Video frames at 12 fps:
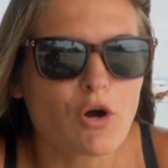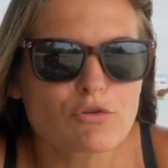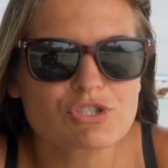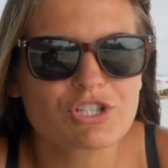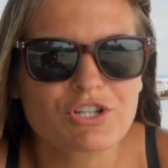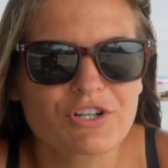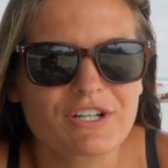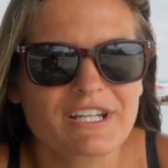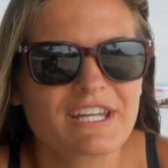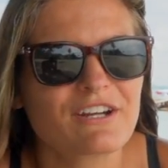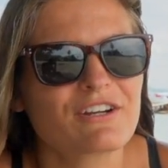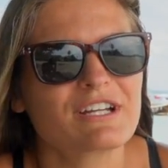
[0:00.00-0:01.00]
ocean current
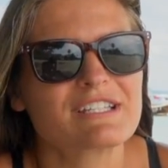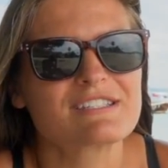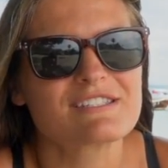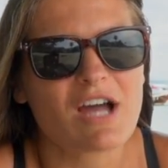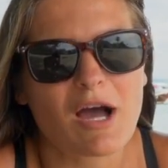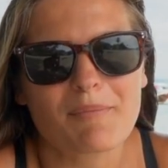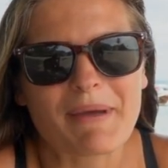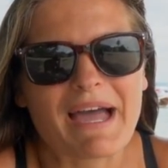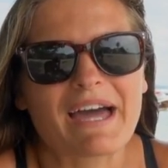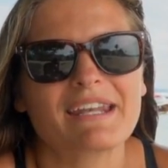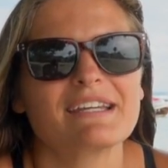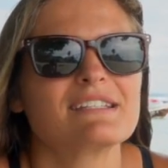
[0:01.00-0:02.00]
here is not
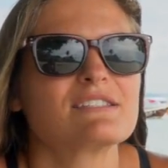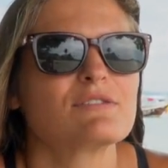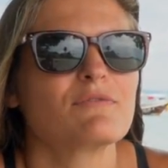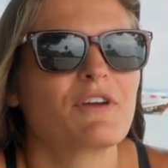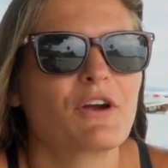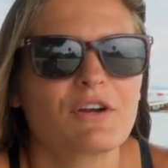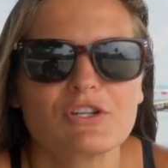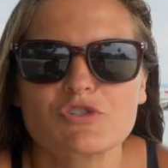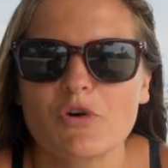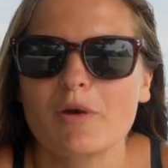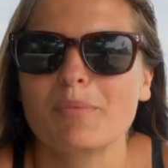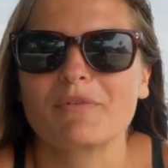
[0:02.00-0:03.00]
bad. It's very
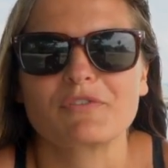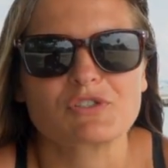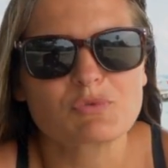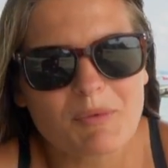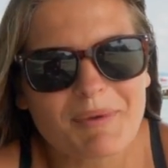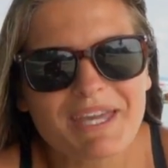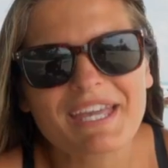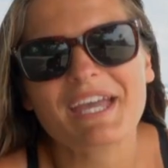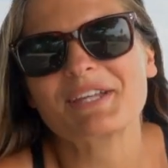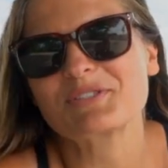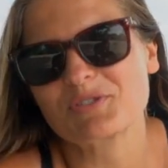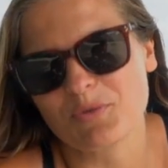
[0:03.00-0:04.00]
enjoyable for swimming
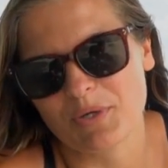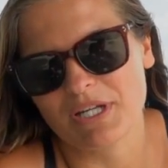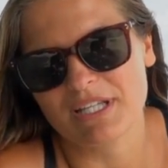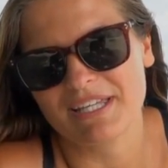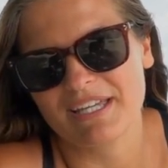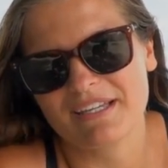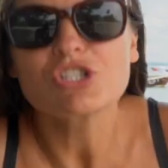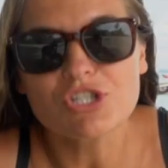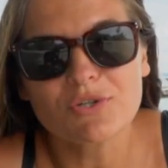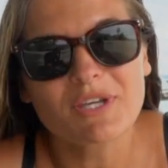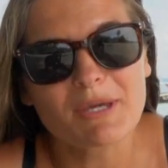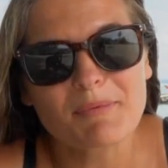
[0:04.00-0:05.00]
and snorkeling.
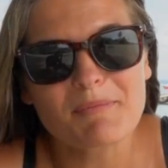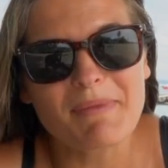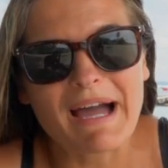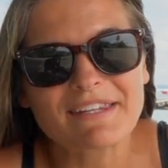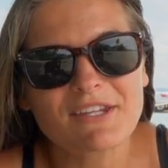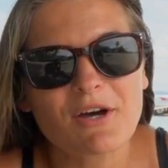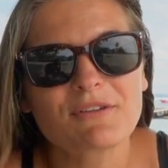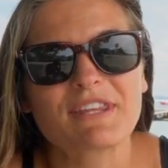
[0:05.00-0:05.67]
Do keep in mind though